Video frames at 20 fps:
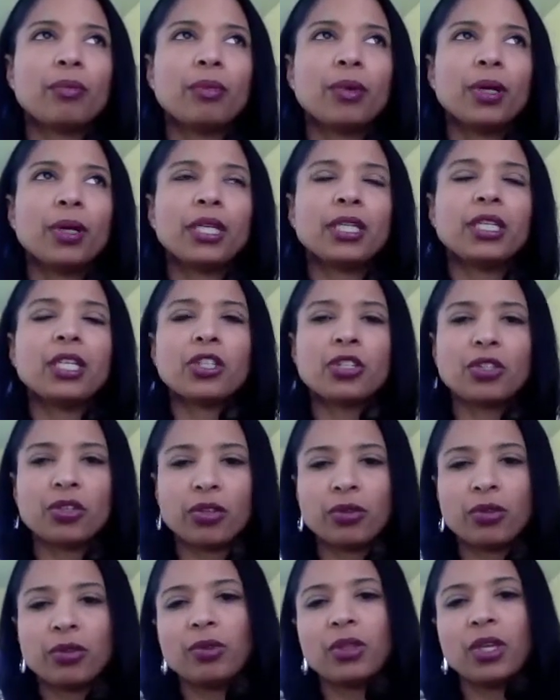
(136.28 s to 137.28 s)

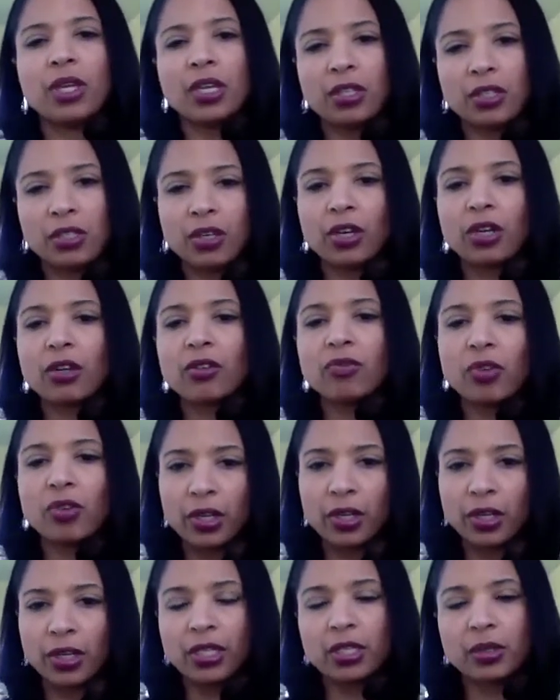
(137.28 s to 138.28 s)
additional things started
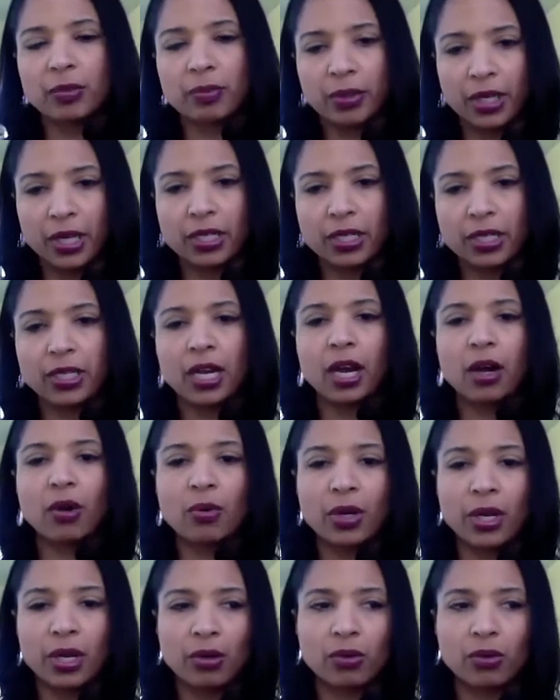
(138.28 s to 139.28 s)
falling into place.
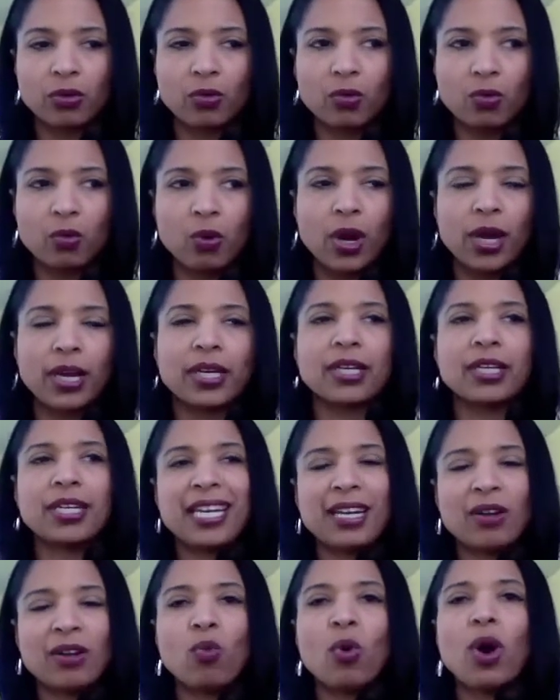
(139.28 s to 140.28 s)

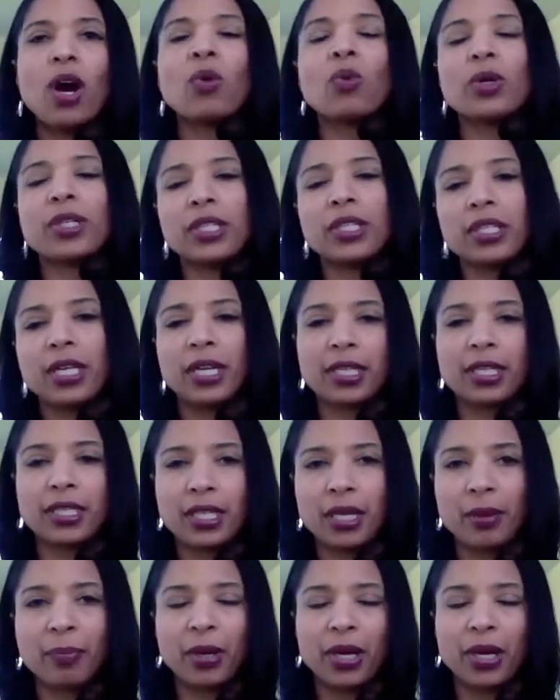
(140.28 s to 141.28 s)
What was the next
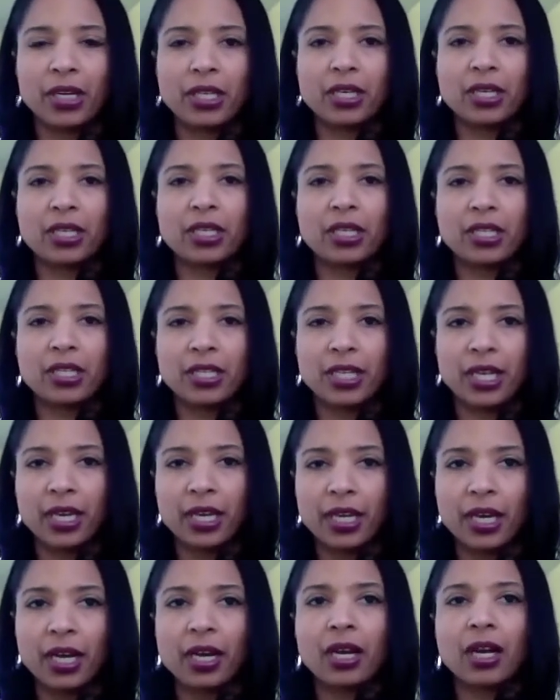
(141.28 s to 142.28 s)
step I needed to take?